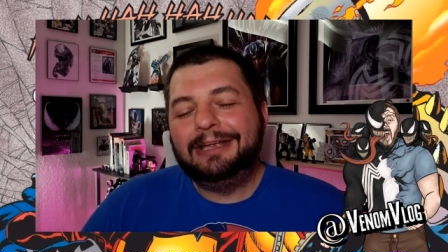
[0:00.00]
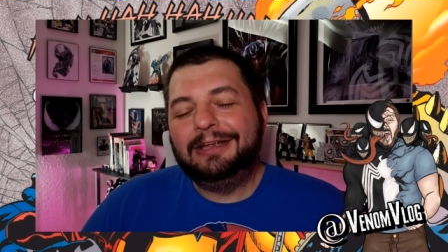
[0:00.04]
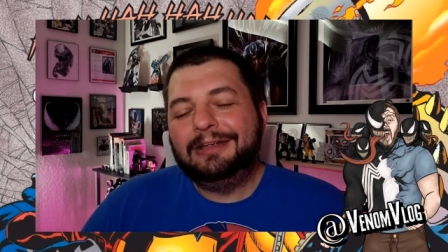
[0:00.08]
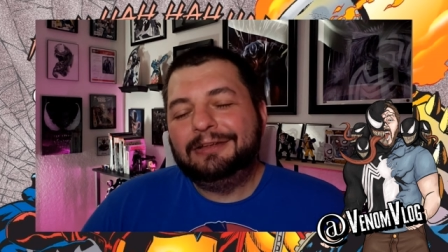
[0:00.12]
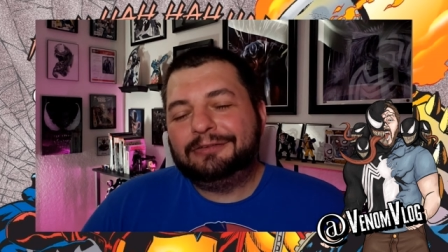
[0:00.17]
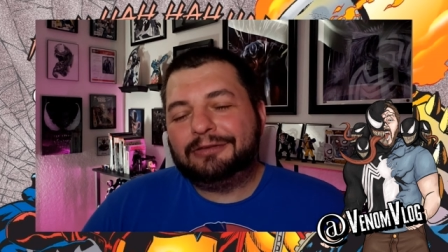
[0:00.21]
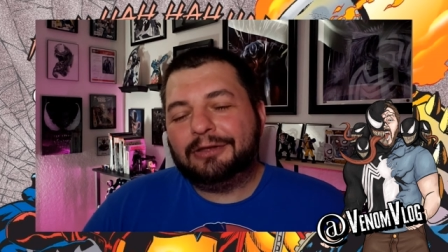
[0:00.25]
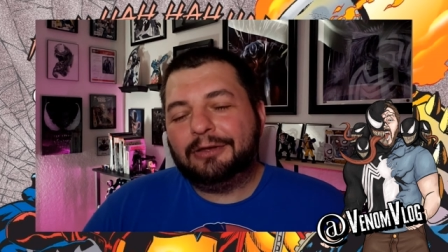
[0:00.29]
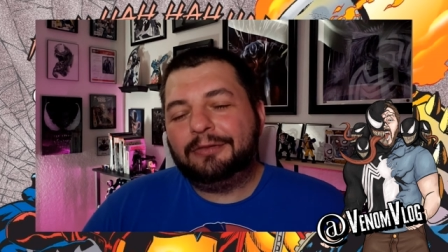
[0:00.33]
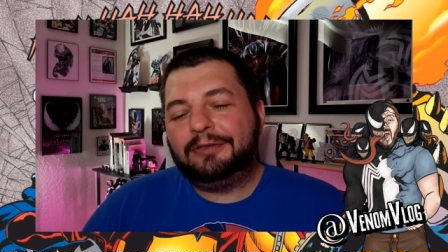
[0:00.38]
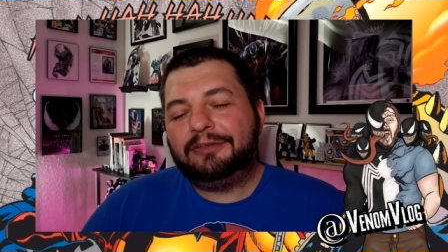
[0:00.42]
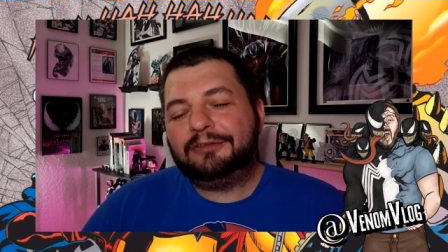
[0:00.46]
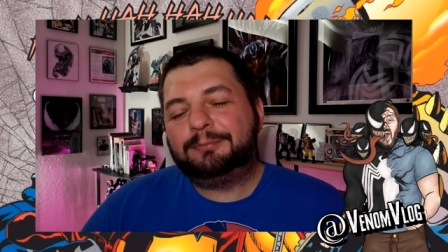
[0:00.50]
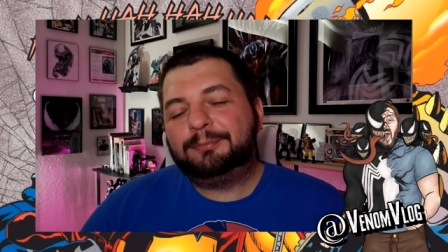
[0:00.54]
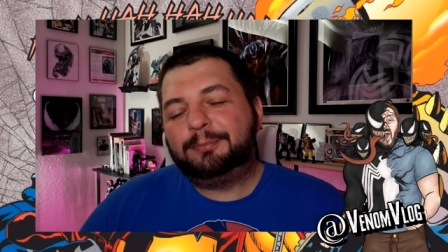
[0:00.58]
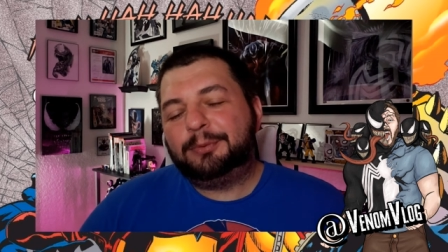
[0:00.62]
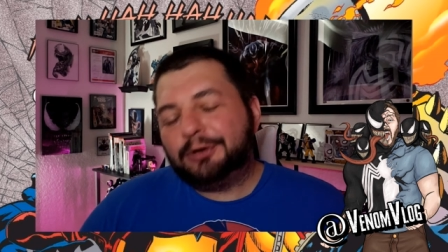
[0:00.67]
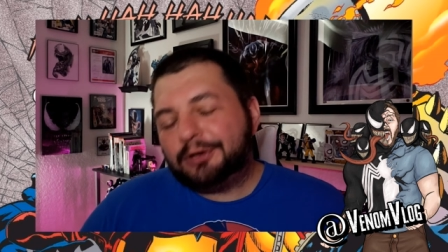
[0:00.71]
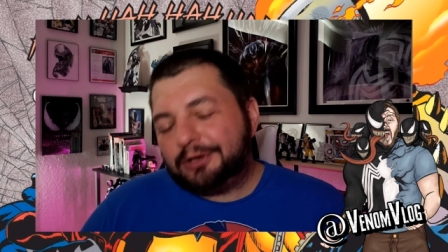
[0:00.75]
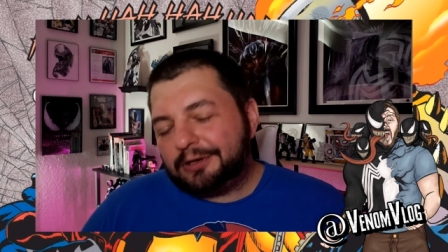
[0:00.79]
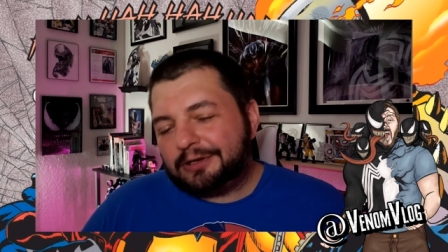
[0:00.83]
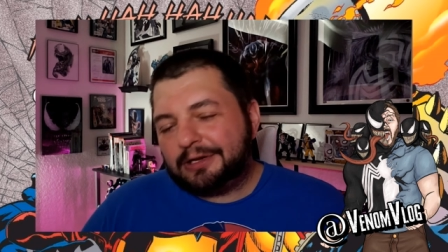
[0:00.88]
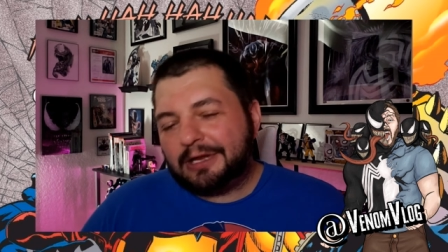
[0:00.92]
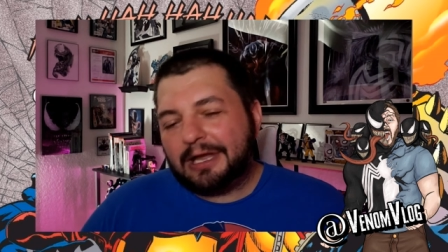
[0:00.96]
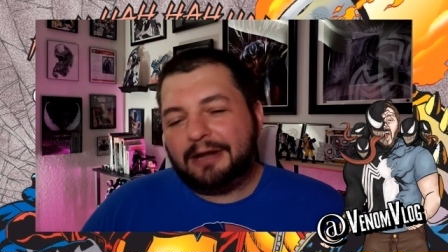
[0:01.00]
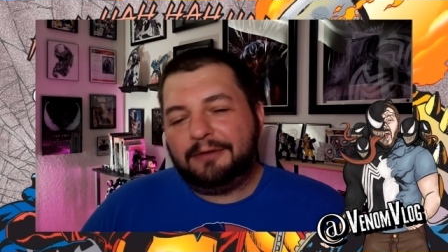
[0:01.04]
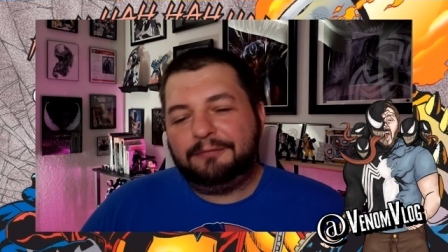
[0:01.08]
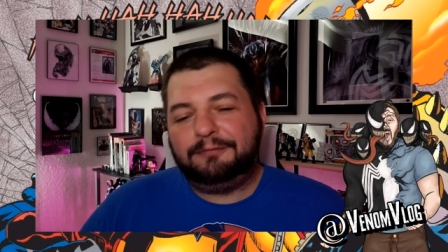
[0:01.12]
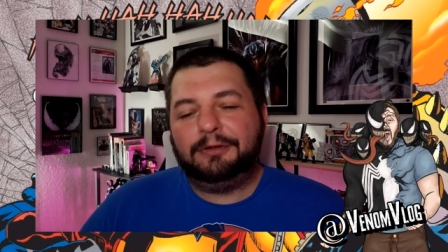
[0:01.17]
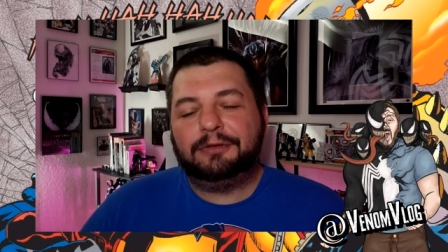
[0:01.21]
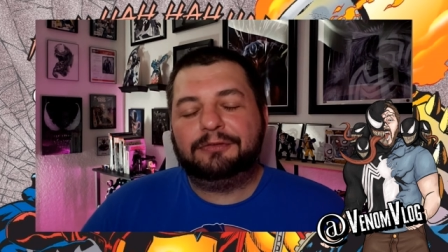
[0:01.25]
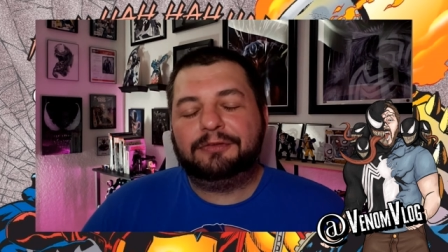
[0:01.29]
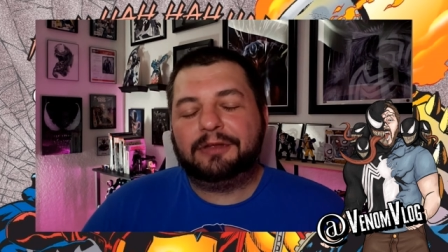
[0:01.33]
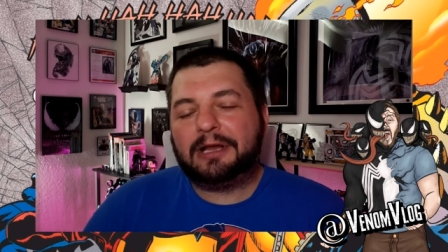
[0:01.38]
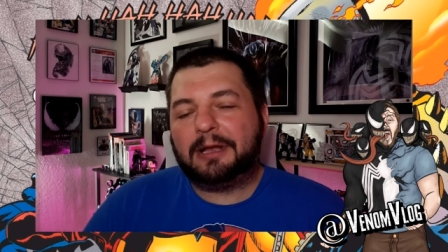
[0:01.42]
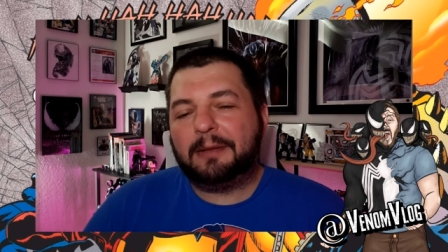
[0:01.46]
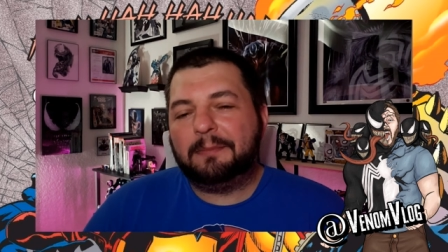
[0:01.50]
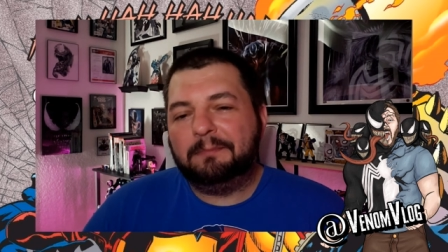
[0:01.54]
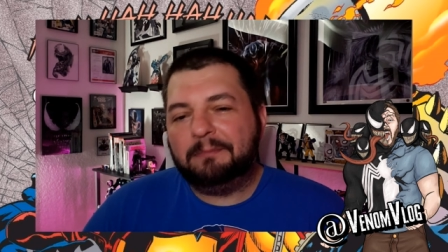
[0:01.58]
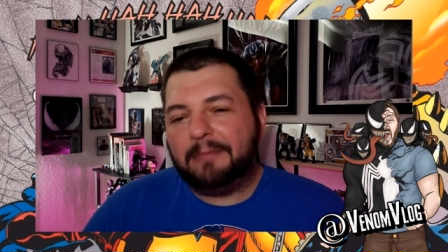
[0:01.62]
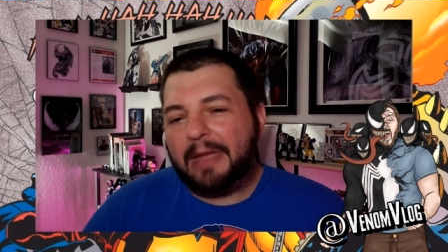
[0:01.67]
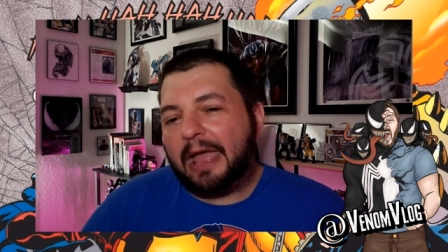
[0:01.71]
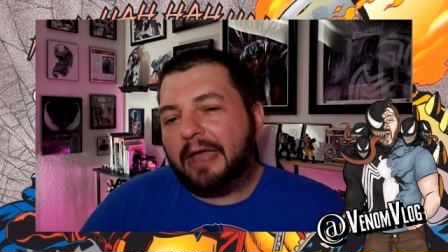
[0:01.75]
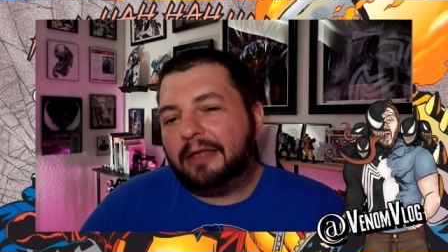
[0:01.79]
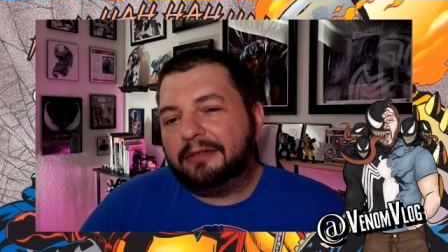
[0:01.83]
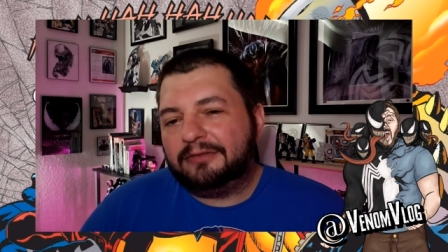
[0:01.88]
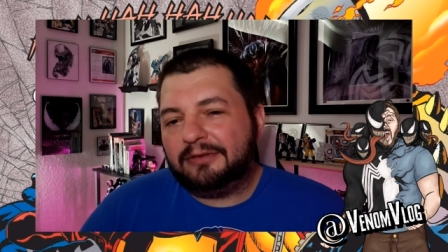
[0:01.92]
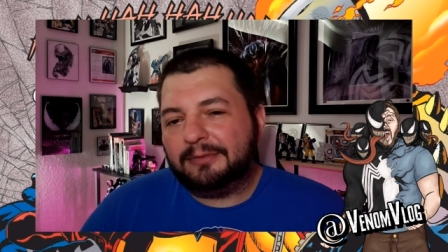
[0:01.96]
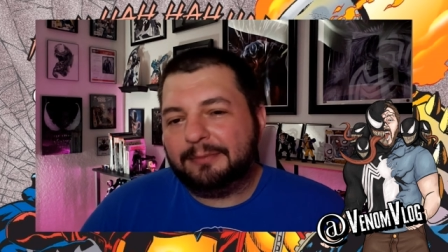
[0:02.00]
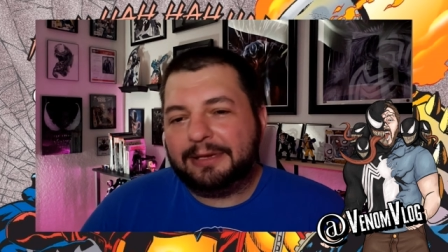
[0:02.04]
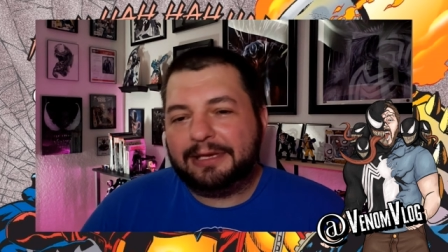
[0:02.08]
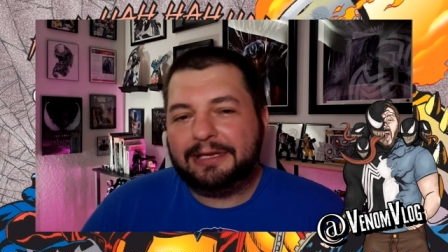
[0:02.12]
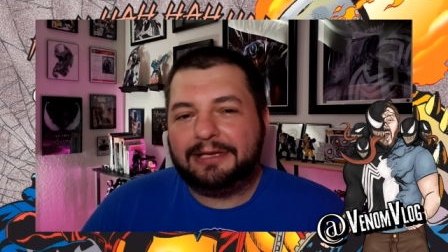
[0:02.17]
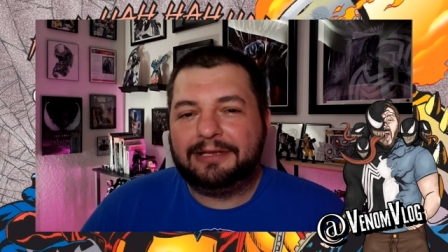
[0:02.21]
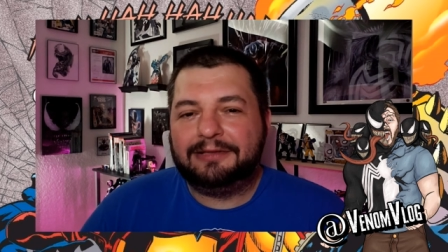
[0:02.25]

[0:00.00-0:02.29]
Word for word: So this book kind of feels like a meh to me.